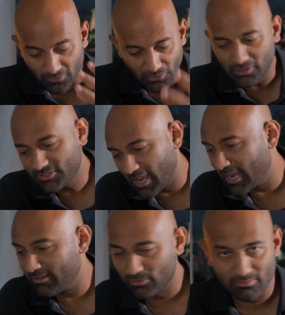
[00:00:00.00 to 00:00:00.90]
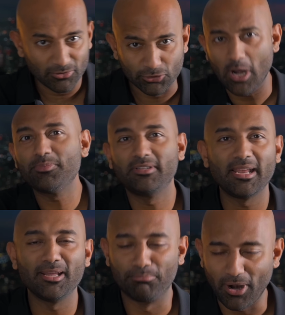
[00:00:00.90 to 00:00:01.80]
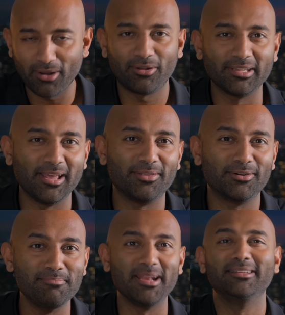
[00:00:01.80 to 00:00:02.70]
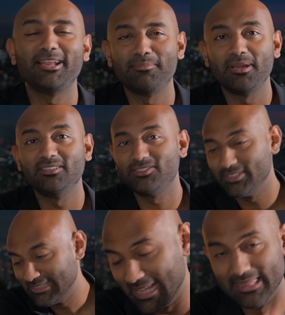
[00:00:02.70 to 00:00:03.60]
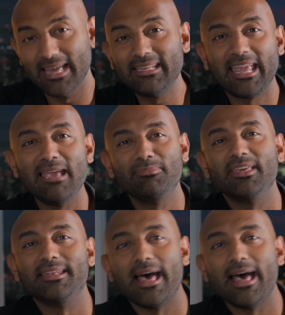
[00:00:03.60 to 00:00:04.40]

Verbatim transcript: So first I scraped the data, brought it all together and made a database, and then came the